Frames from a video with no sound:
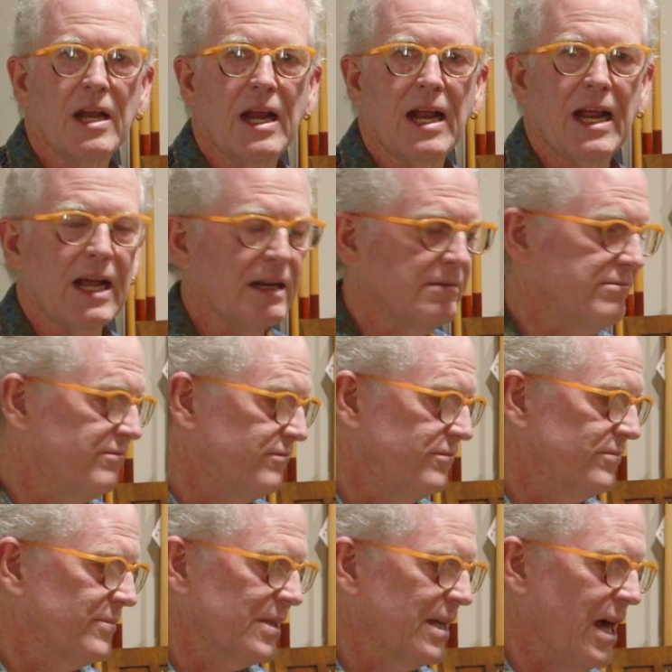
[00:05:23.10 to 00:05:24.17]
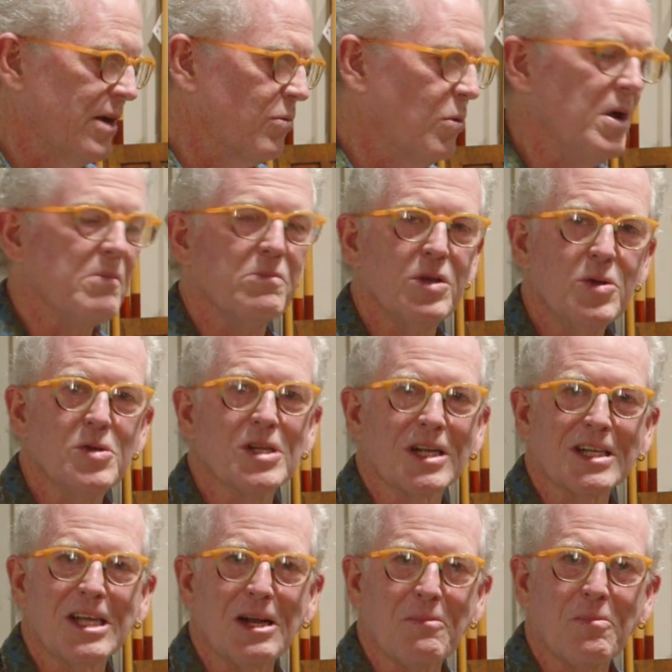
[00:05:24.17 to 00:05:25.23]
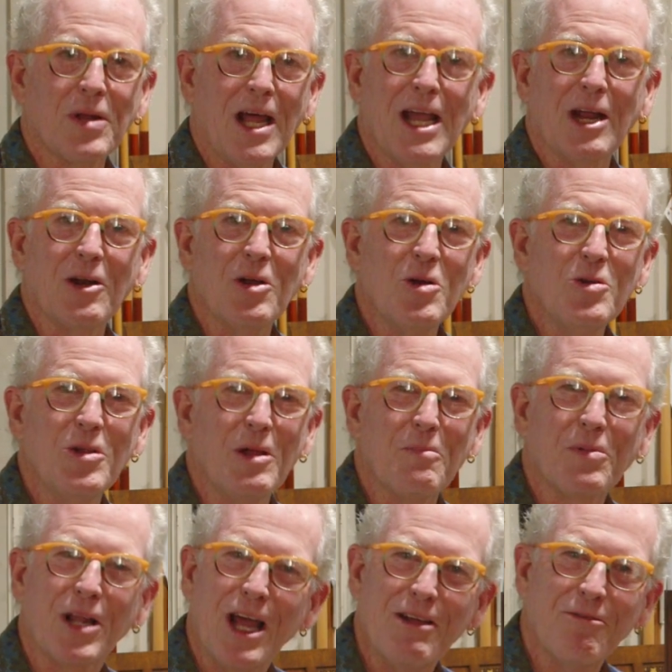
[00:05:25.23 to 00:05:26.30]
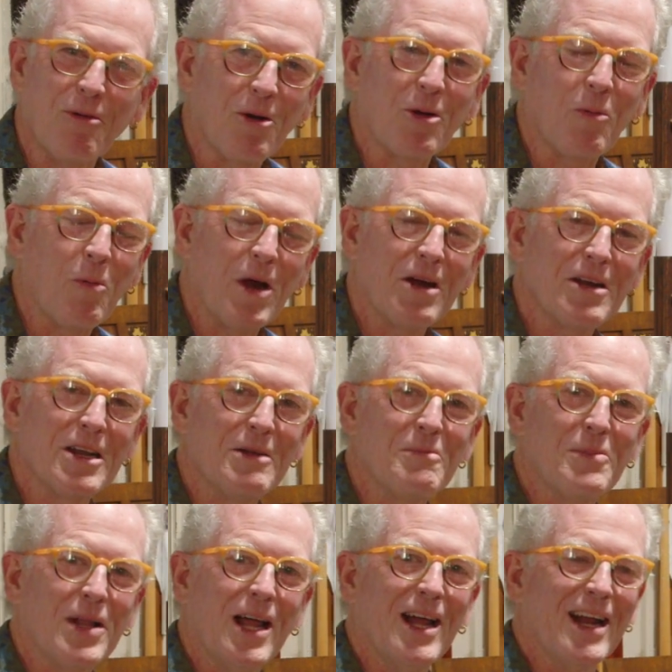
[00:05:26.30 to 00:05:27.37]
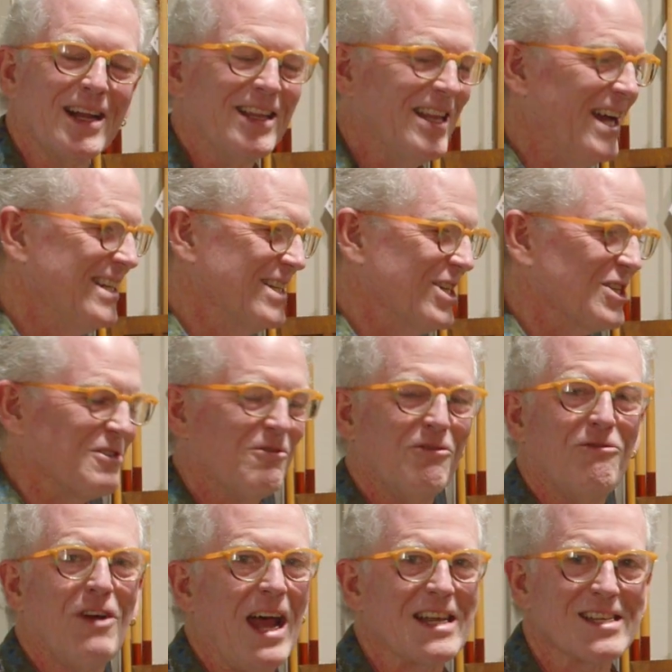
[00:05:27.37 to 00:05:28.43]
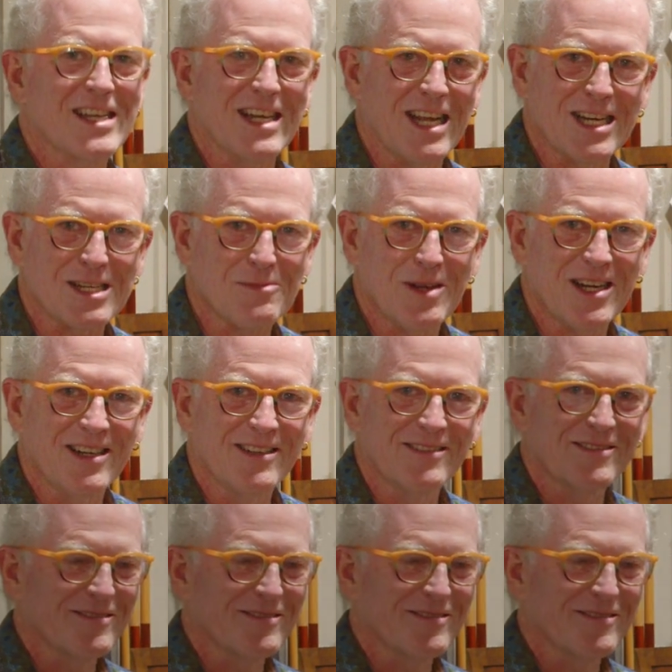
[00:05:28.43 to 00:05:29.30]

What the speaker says: And God, what music did it play, and who did it play for, and where did it play? That just fascinates me.